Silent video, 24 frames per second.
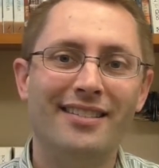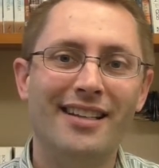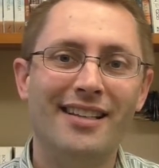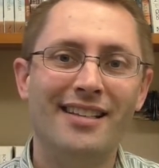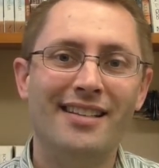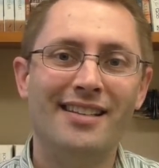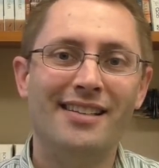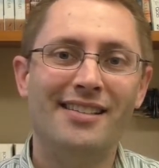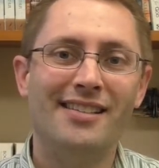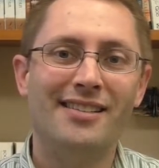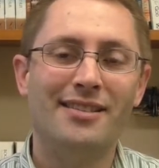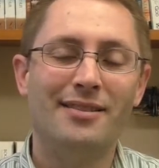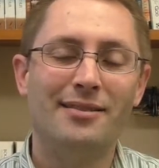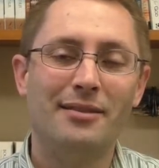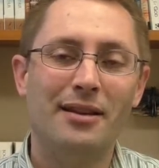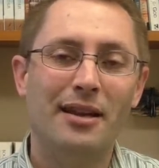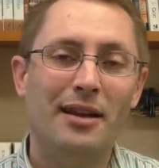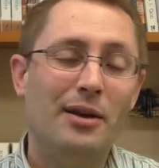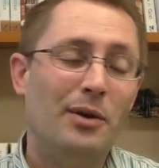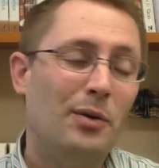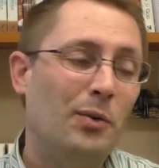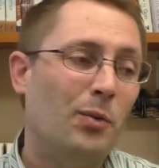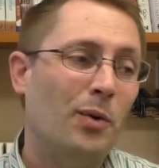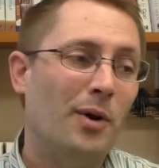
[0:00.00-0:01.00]
is
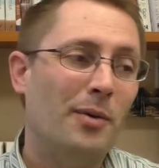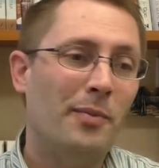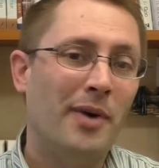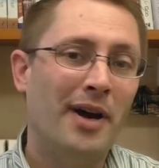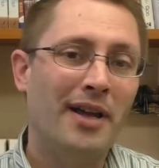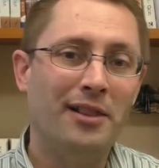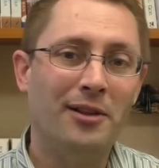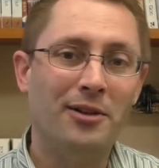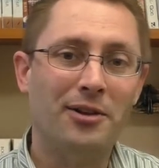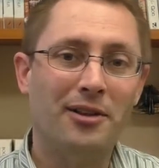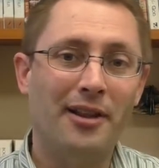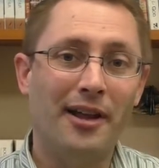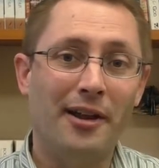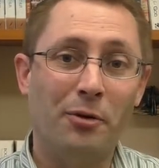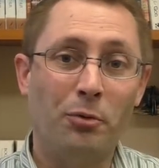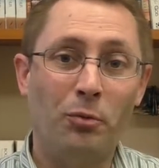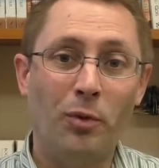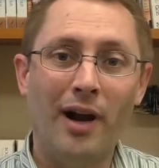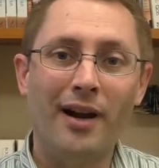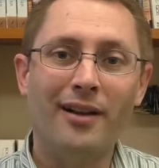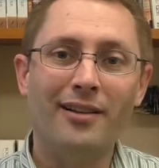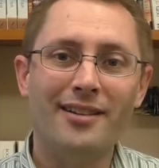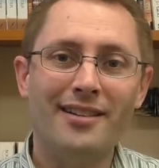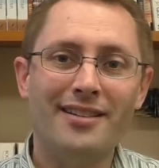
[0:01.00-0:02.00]
what might look like
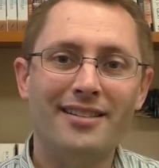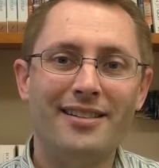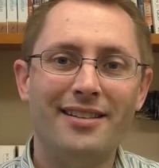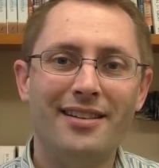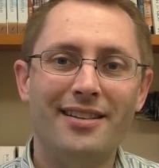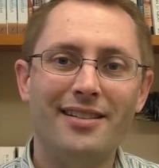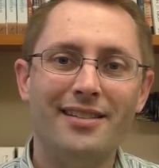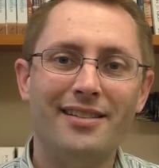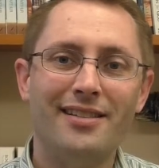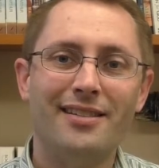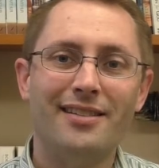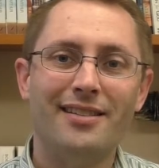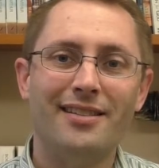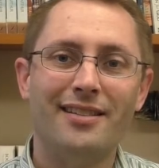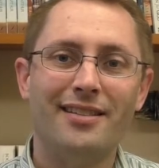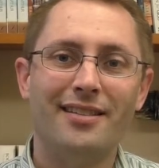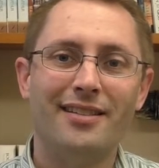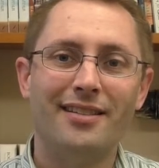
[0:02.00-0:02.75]
recklessness,